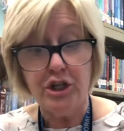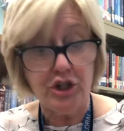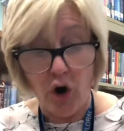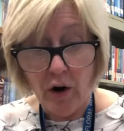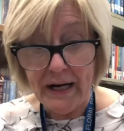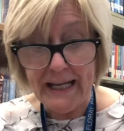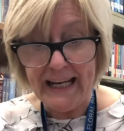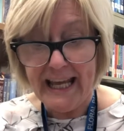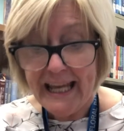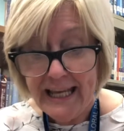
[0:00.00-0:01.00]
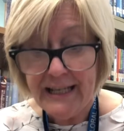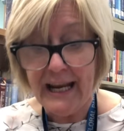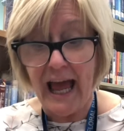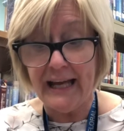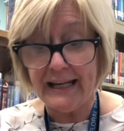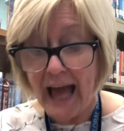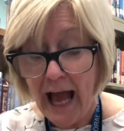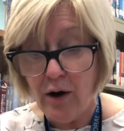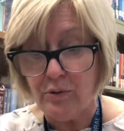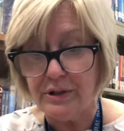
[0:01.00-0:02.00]
darted in and
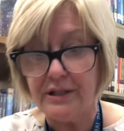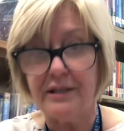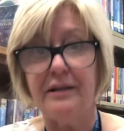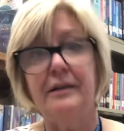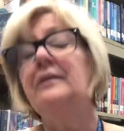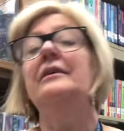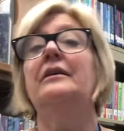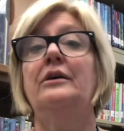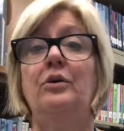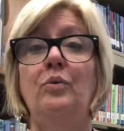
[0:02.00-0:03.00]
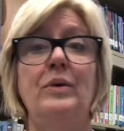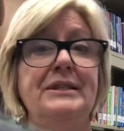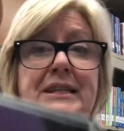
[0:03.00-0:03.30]
out. Was